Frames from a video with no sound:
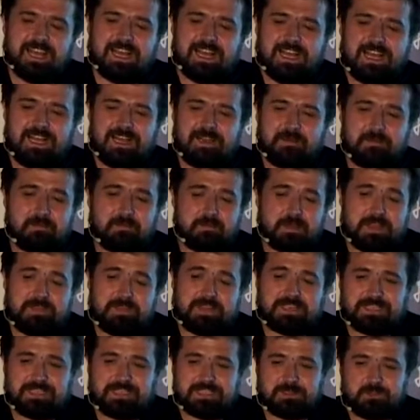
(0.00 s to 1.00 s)
And
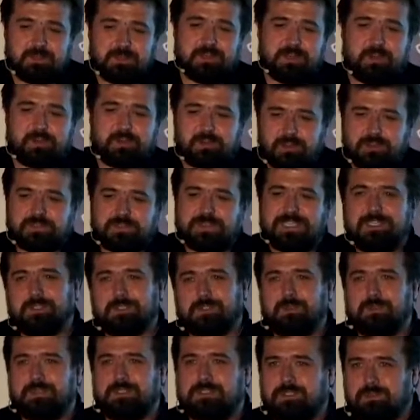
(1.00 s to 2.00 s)
that is, when you're not
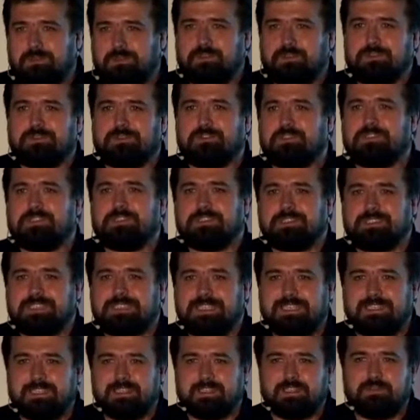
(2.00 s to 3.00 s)
into it, you don't
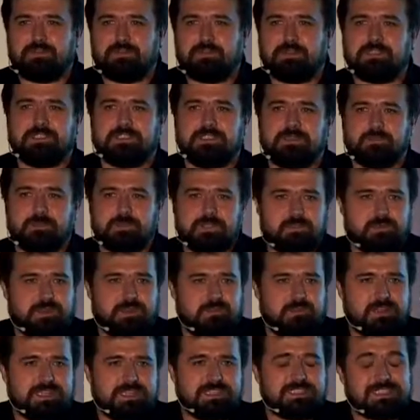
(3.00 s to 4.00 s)
see the differences
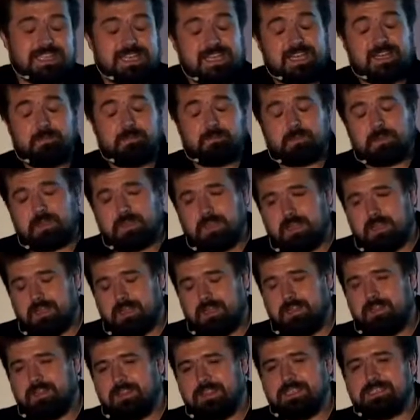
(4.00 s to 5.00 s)
between things.
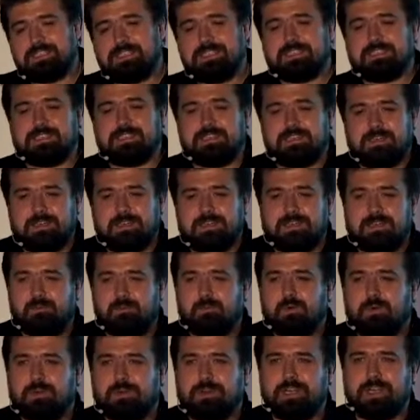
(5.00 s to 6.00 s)
This is a
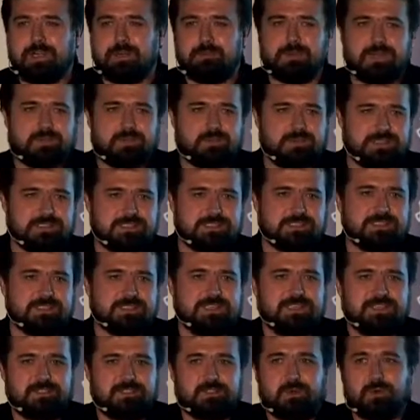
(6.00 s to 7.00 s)
warning about this
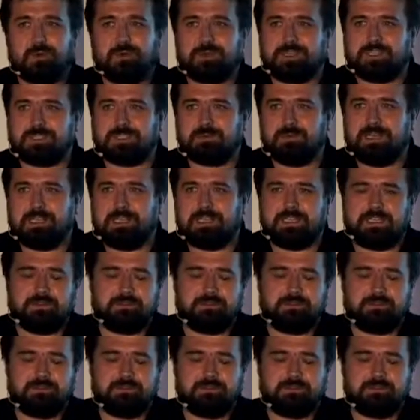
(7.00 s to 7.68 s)
talk as well.